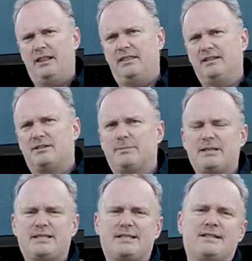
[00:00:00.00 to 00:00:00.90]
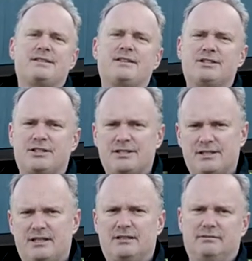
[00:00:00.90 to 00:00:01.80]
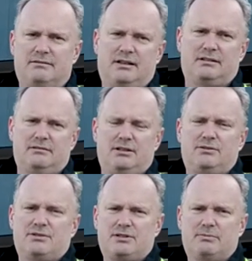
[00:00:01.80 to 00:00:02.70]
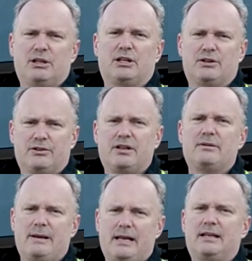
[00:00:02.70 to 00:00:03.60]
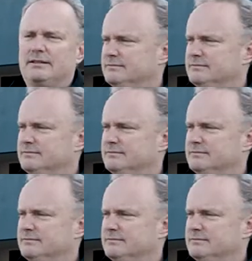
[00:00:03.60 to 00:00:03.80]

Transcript: these are business decisions that, that you as the building owner need to make.